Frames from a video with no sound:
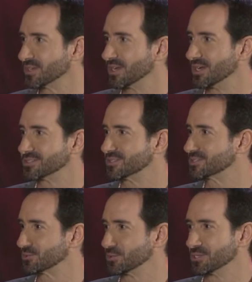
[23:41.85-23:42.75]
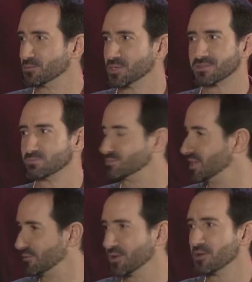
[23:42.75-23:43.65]
uh, to this degree with
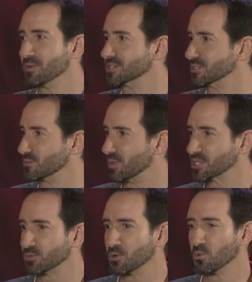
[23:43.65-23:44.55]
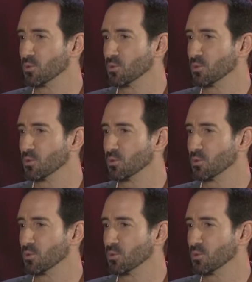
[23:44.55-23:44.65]
the NFL, Major League Baseball.